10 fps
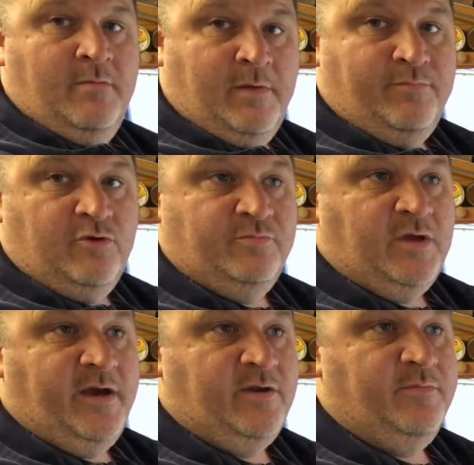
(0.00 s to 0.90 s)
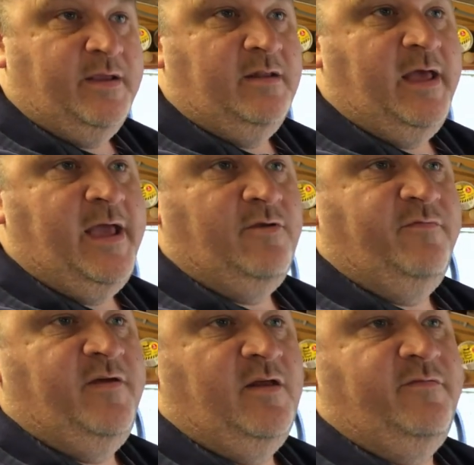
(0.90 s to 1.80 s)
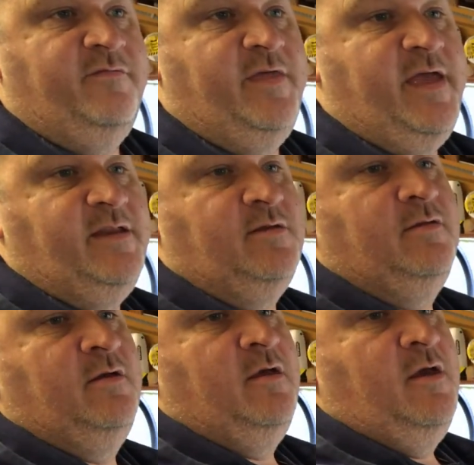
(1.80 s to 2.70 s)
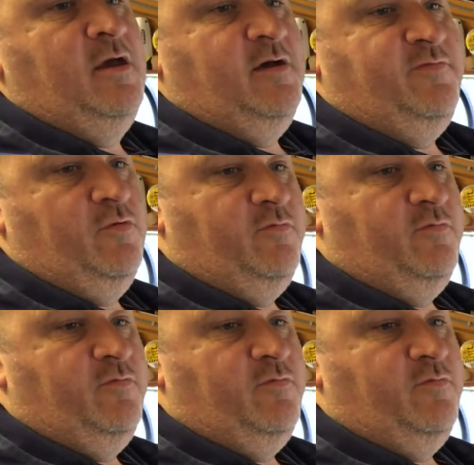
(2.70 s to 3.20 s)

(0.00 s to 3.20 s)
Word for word: my broom died on me. The handle fell off of the head. I thought